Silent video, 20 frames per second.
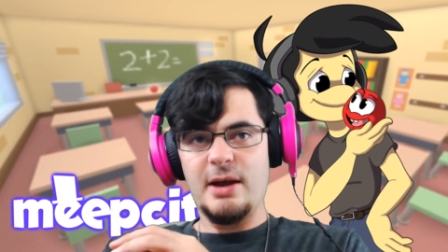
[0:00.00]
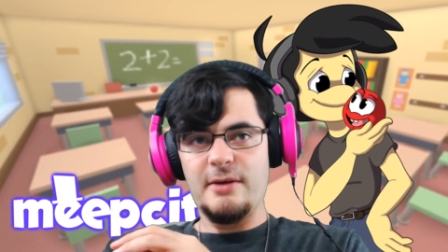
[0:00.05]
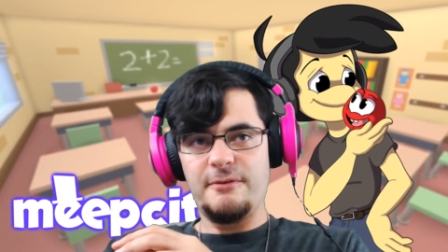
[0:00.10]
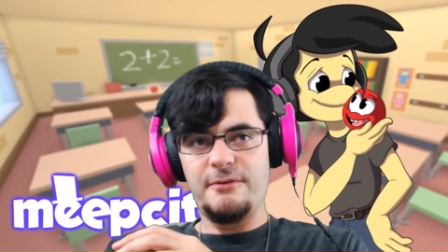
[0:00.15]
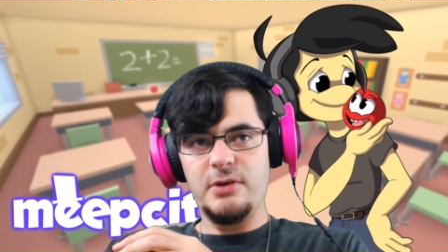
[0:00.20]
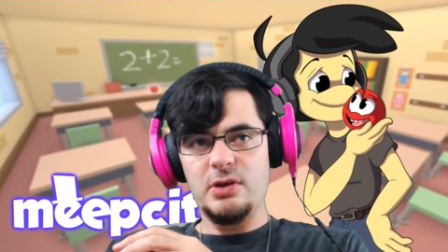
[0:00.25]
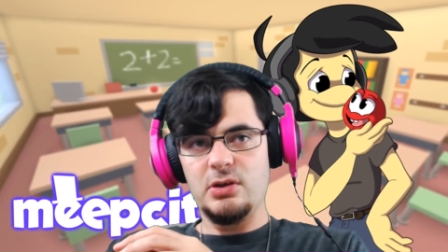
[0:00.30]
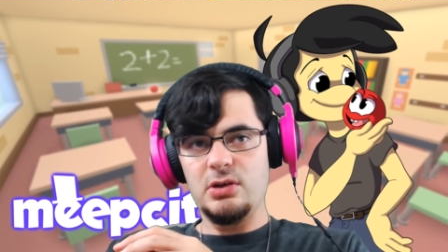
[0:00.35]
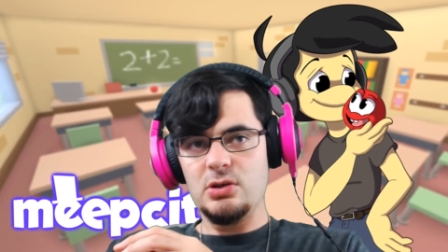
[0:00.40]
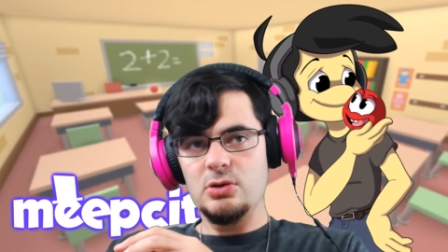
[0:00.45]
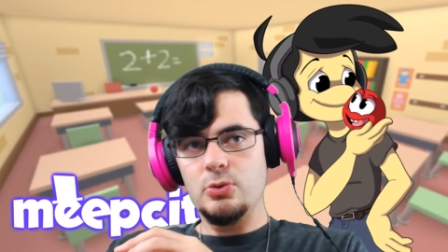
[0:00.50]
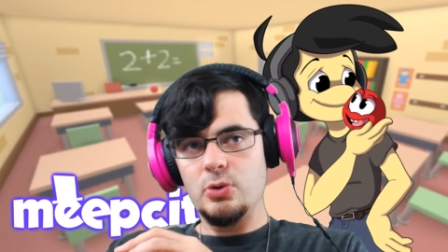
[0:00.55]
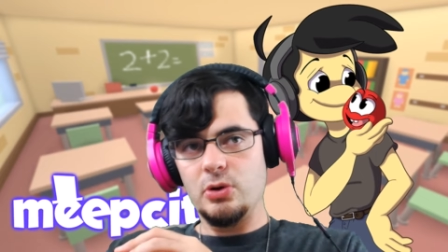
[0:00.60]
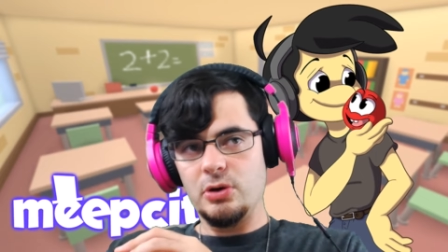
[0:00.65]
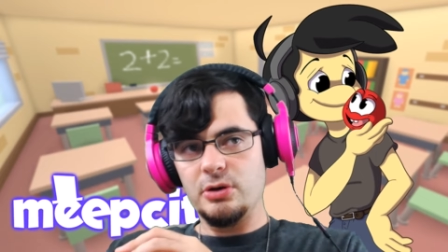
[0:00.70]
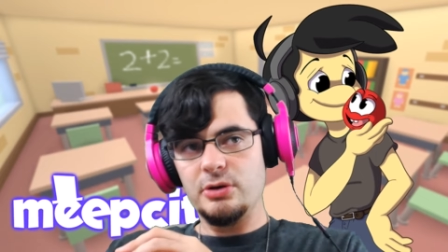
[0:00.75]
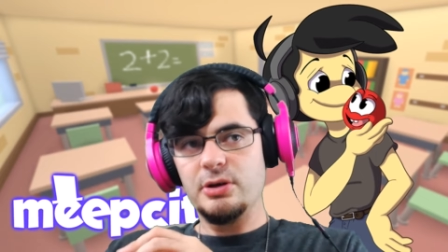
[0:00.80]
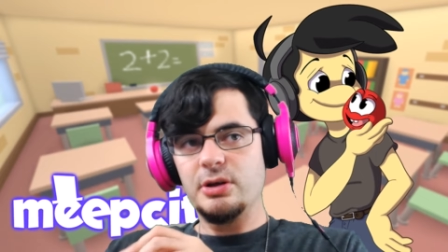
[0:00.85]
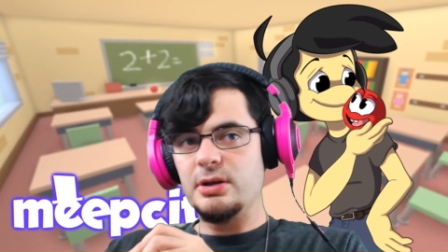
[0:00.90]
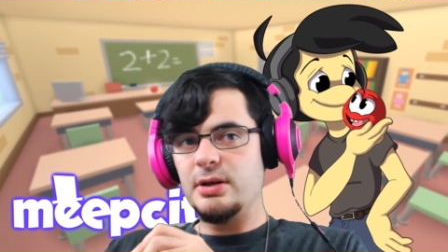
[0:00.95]
I feel
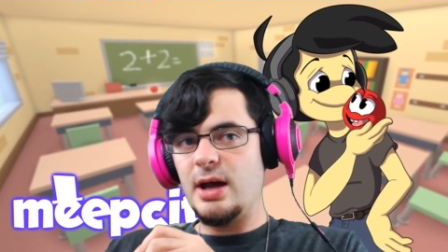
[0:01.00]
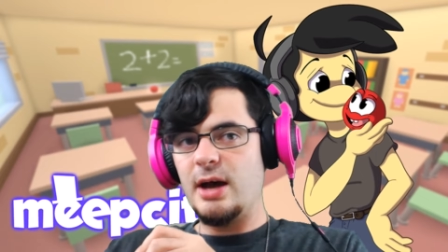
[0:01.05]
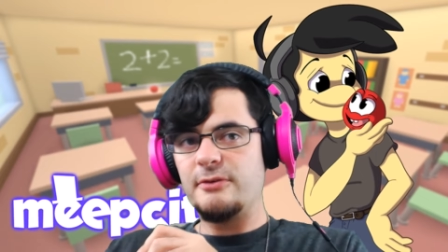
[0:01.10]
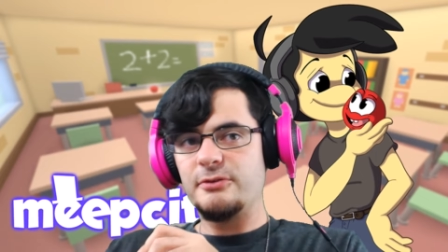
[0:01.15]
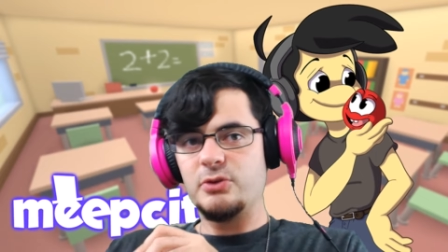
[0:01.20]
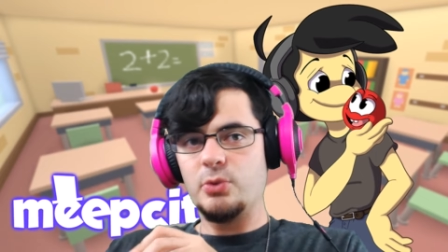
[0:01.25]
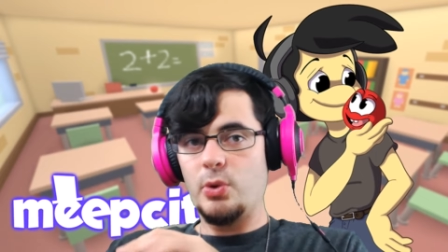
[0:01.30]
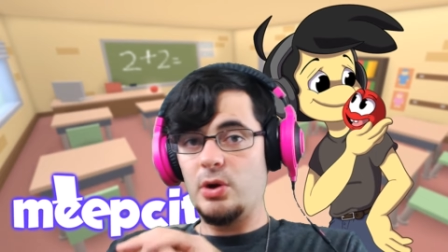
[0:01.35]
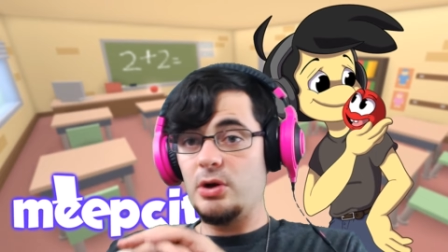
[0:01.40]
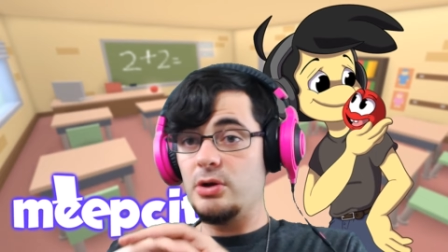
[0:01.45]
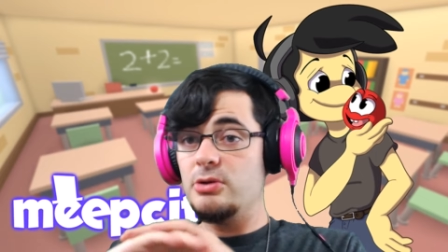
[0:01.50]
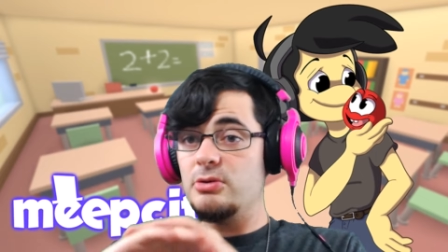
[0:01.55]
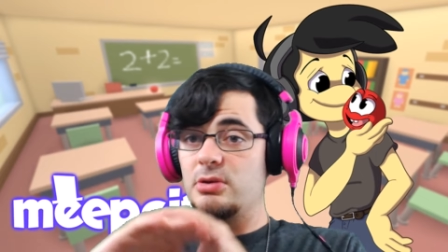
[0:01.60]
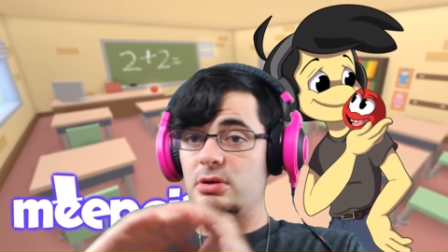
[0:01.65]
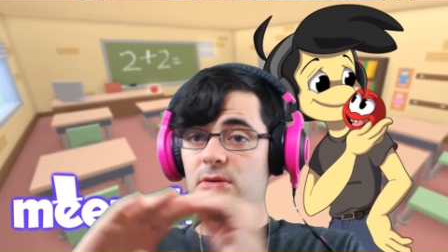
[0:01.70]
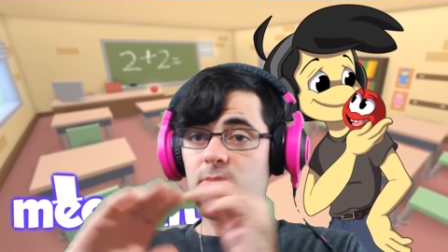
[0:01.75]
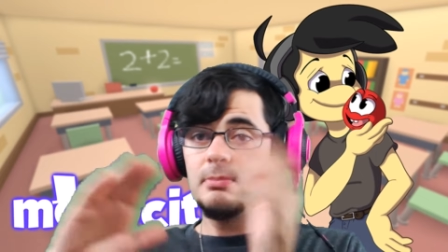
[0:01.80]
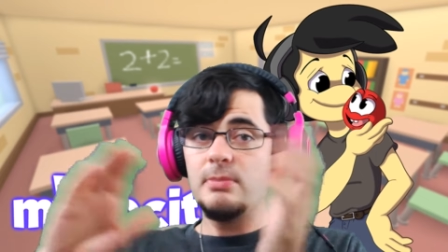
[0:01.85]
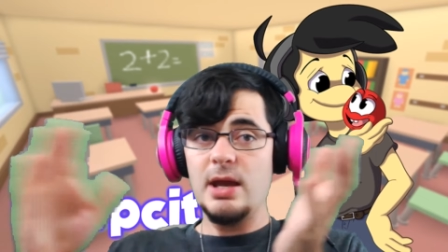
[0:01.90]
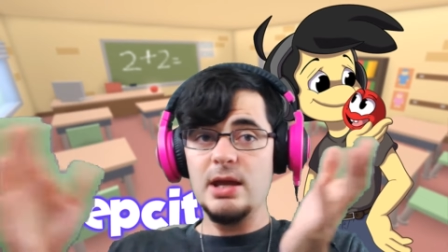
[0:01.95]
you earn enough to where you
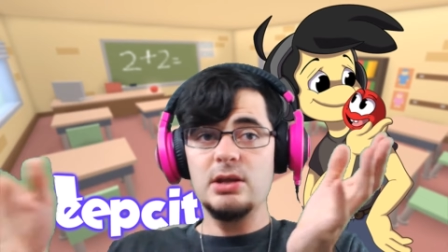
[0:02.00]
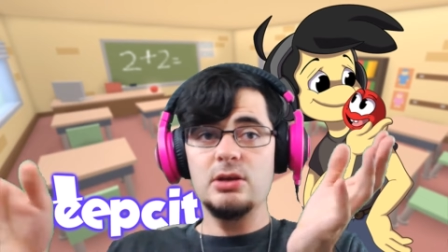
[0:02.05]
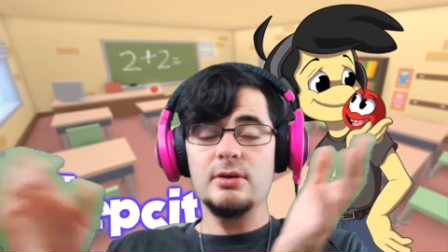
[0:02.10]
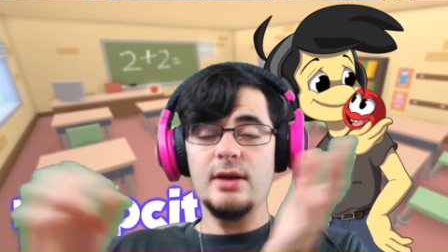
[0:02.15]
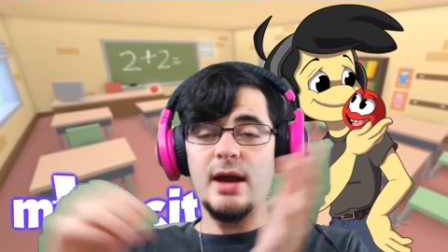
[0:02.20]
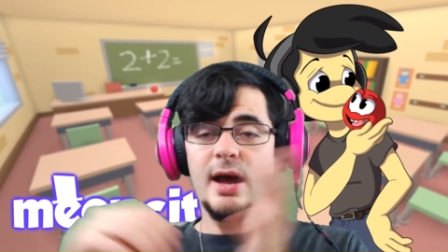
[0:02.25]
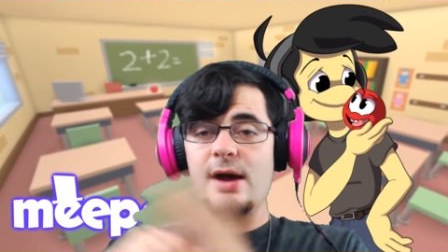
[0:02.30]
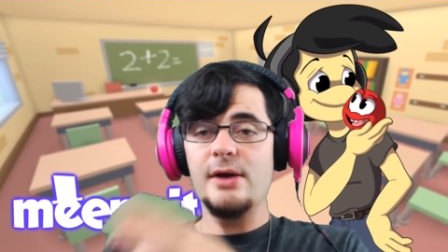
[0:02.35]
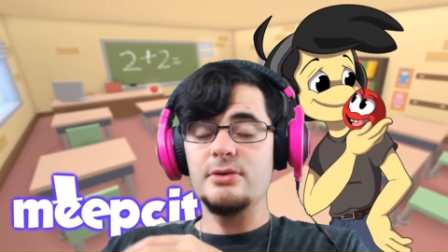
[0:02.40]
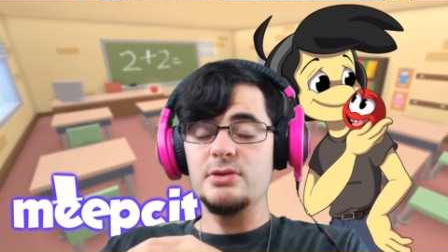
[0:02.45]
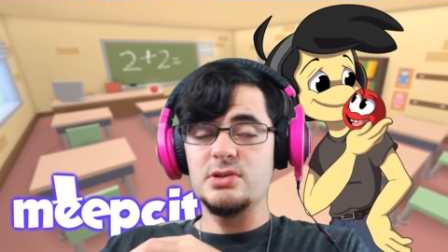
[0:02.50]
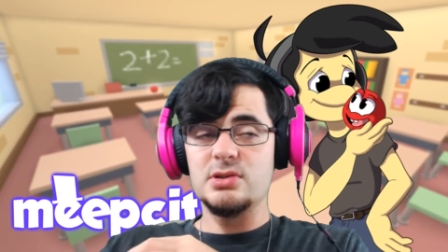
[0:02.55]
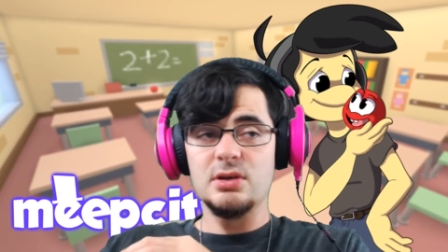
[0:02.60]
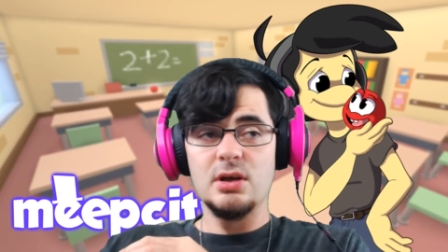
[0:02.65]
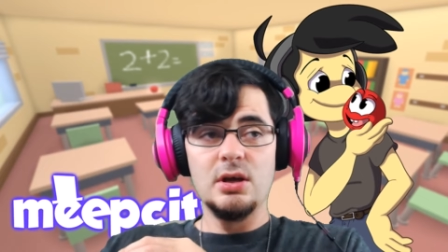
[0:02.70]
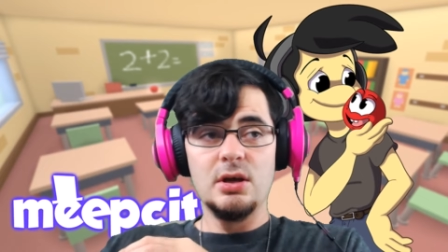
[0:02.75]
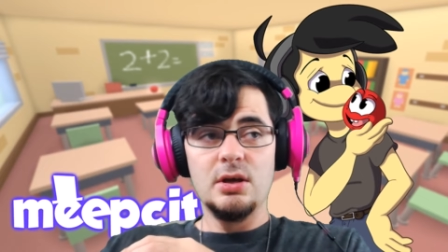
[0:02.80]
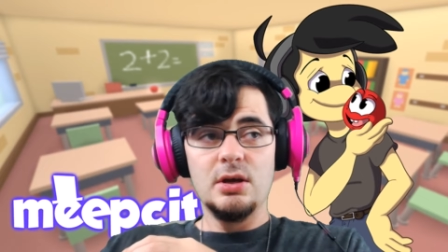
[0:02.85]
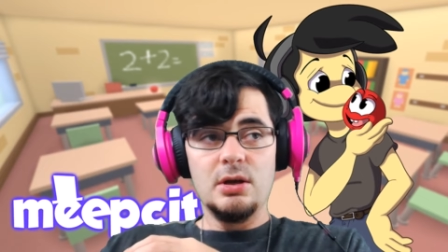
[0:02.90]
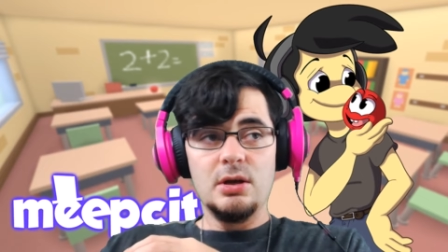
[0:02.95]
can make your house